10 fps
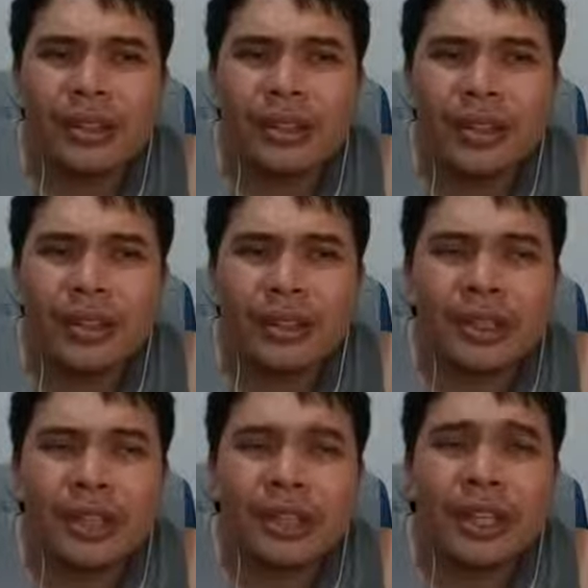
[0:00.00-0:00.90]

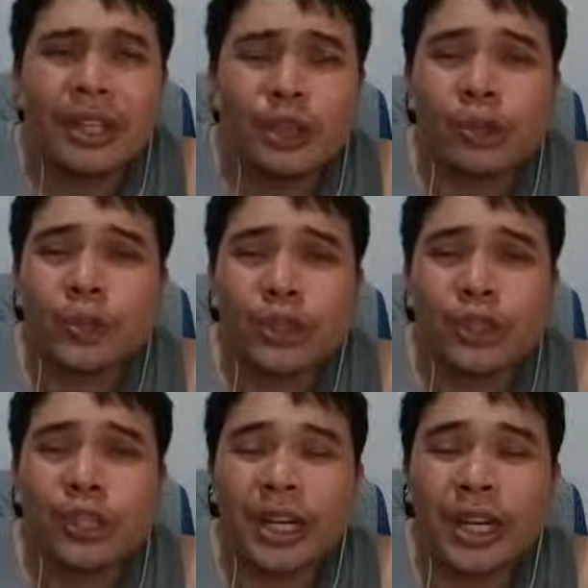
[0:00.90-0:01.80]
like super
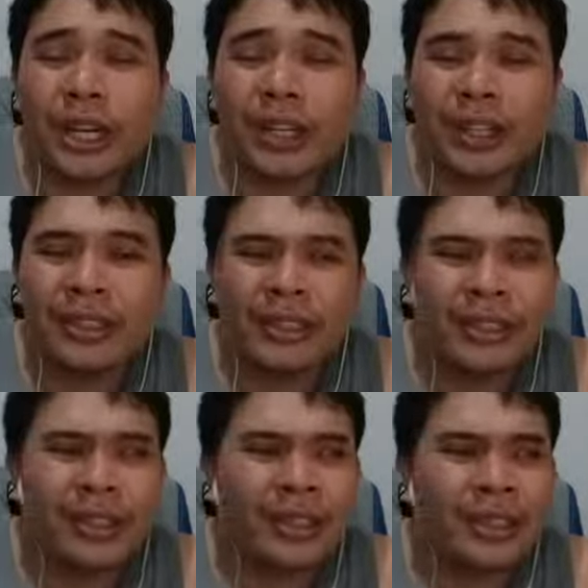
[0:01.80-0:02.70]
shy, and
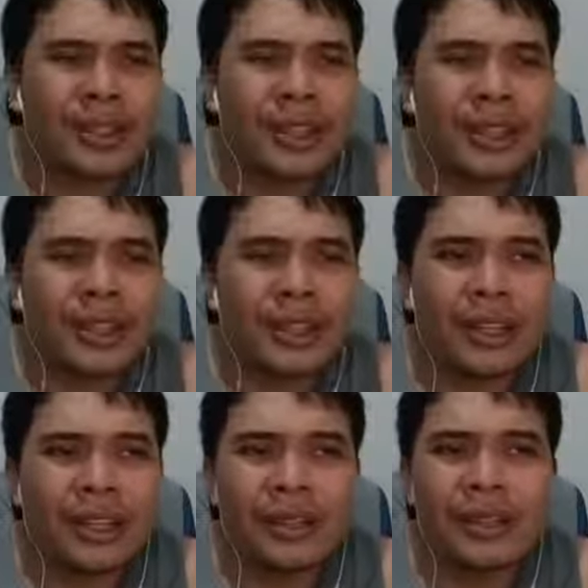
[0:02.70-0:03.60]
then
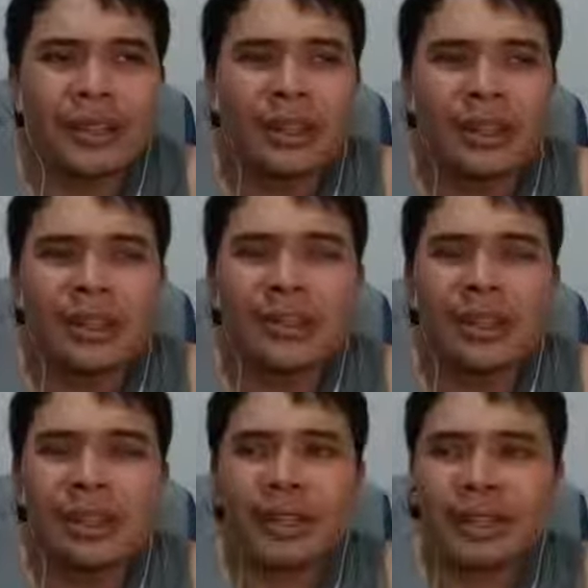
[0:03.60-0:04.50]
like And
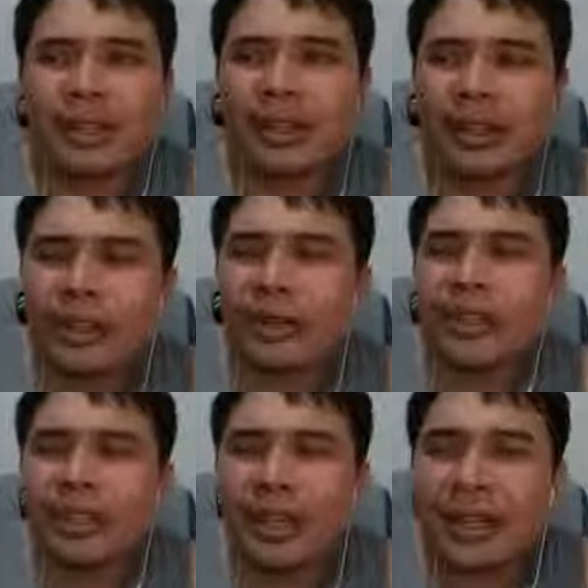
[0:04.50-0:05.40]
then I
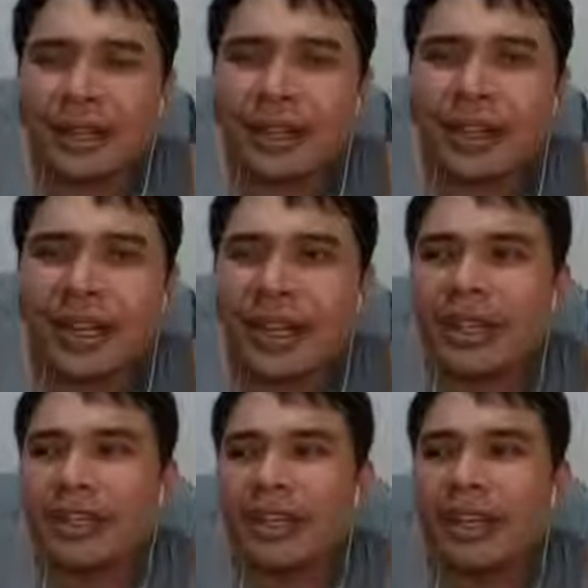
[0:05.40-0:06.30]
noticed like the guy
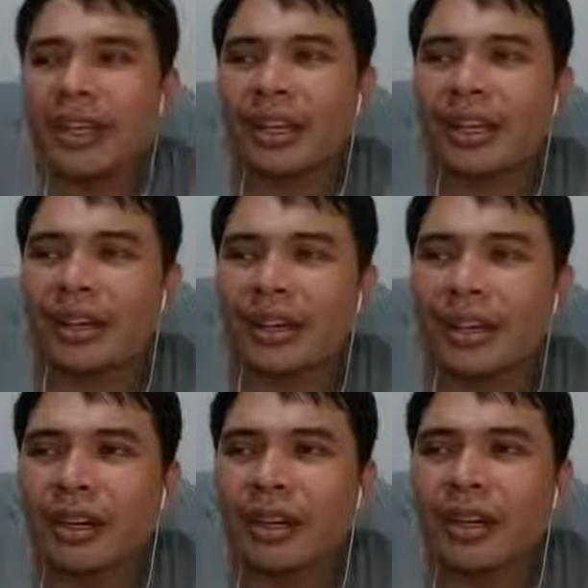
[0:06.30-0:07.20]
is
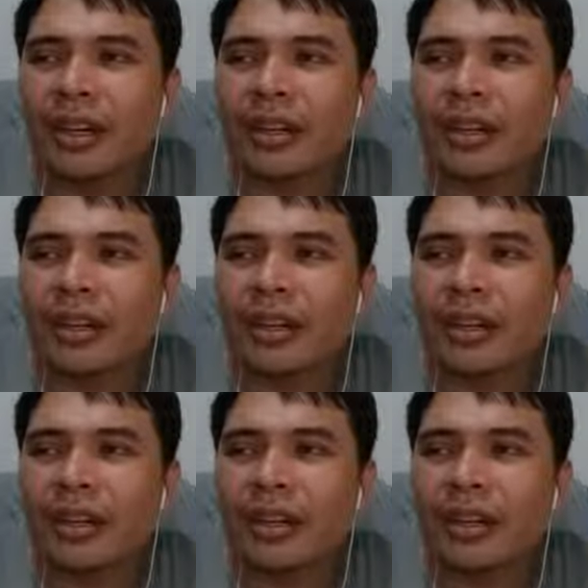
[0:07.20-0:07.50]
a